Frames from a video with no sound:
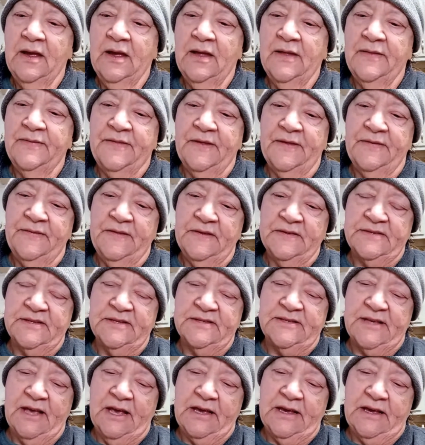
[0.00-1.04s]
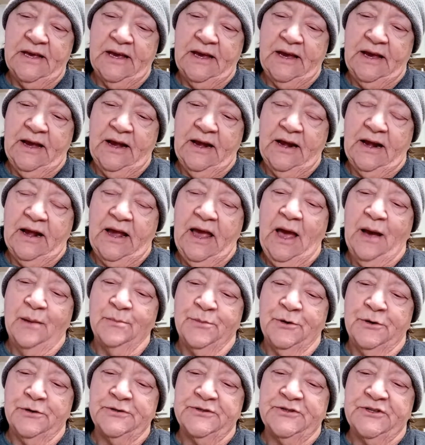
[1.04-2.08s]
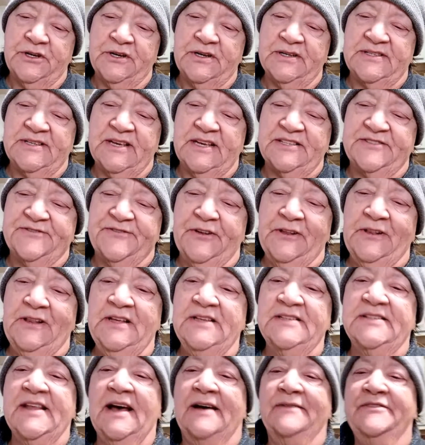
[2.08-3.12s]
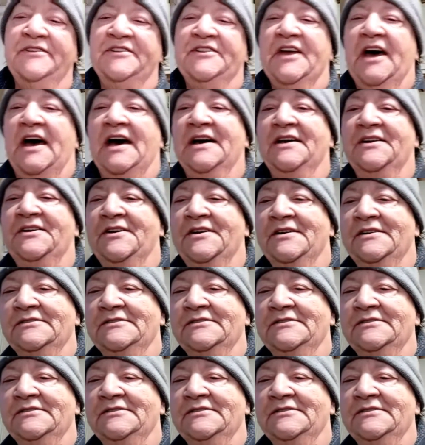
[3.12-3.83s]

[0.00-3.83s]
And then this is a Campbell's and it says Feliz Navidad.